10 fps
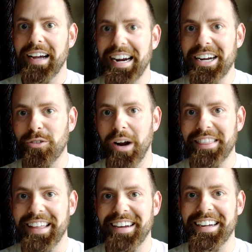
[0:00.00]
I need to
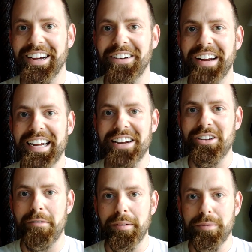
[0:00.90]
write that down. I need
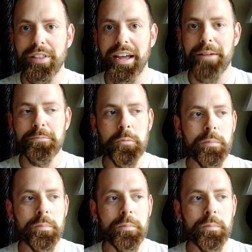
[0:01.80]
to remember that.